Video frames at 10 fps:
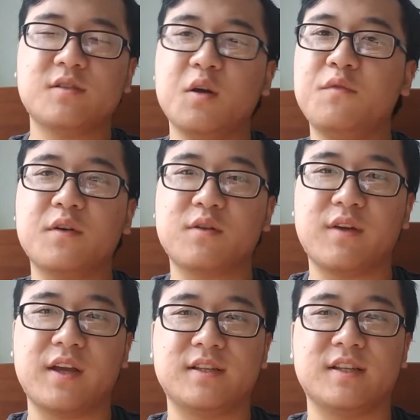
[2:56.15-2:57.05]
Topher
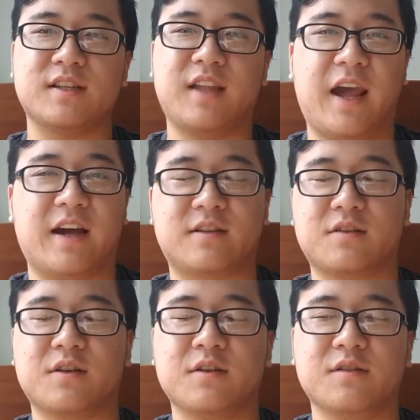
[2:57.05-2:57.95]
Grace is an
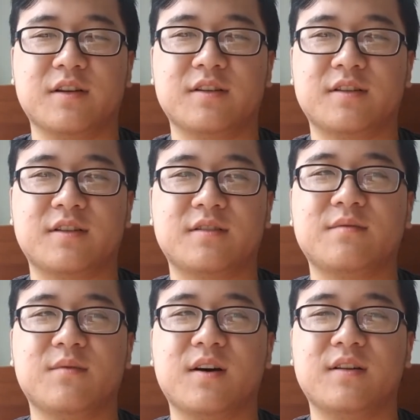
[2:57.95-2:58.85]
actor who is,
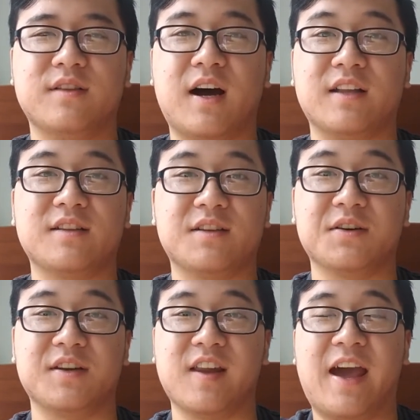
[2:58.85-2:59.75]
well, not
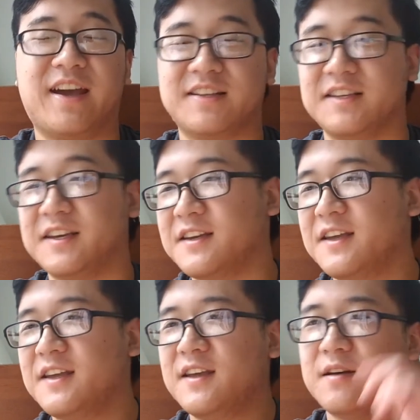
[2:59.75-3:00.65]
good at acting,
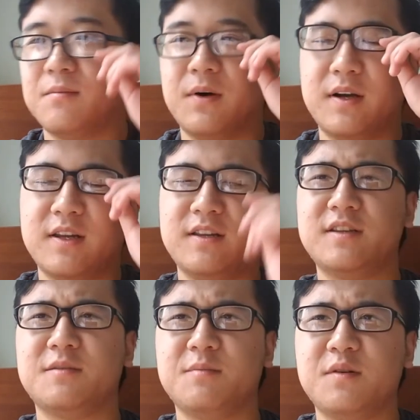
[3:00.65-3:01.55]
but in
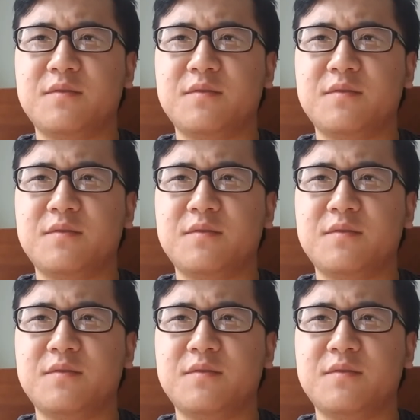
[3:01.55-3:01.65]
this